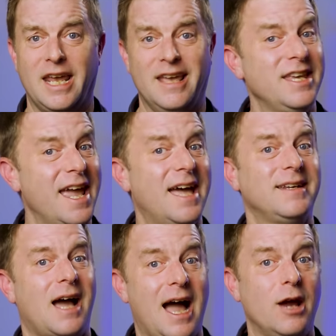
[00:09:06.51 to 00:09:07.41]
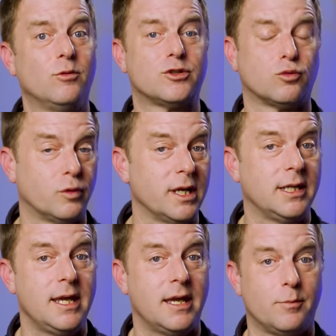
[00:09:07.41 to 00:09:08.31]
In the end, I was
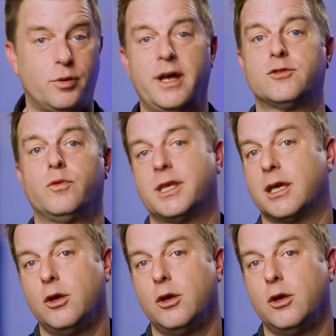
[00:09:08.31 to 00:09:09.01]
really impressed with the